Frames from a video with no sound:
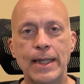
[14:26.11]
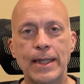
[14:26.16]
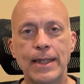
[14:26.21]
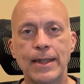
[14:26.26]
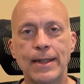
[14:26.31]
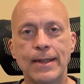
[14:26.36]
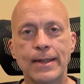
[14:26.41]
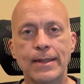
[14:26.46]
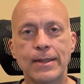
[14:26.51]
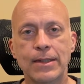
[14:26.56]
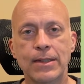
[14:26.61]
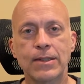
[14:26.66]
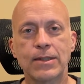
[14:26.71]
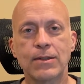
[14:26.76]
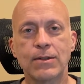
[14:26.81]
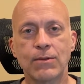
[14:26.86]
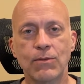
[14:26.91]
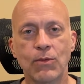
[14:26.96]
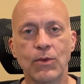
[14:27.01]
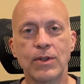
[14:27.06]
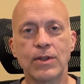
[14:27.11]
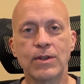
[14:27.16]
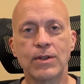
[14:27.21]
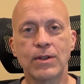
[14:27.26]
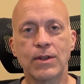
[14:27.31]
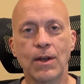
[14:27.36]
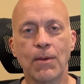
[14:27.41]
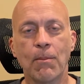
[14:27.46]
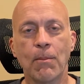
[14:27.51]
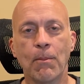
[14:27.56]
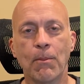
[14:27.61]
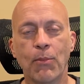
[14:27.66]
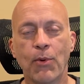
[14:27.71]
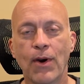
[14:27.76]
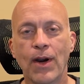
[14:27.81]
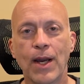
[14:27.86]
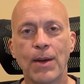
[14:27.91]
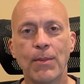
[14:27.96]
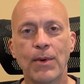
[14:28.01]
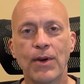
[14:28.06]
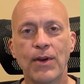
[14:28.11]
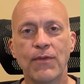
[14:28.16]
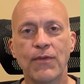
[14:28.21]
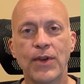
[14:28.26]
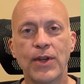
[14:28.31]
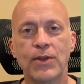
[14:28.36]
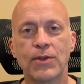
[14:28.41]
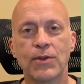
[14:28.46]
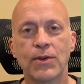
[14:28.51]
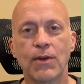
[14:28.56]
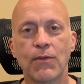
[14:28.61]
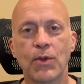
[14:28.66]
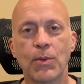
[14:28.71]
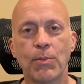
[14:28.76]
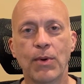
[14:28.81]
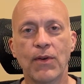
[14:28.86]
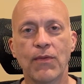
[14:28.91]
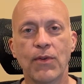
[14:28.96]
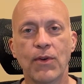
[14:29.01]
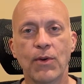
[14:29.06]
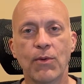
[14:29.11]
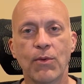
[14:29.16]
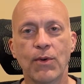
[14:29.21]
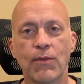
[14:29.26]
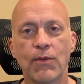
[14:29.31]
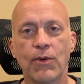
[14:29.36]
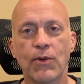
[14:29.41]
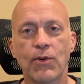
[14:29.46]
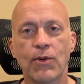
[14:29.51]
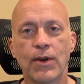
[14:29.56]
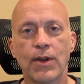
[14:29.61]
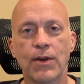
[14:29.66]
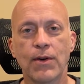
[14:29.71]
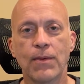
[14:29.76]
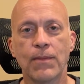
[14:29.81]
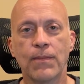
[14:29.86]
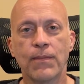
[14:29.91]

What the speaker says: it just was the primary feature of the Buffalo River Trail.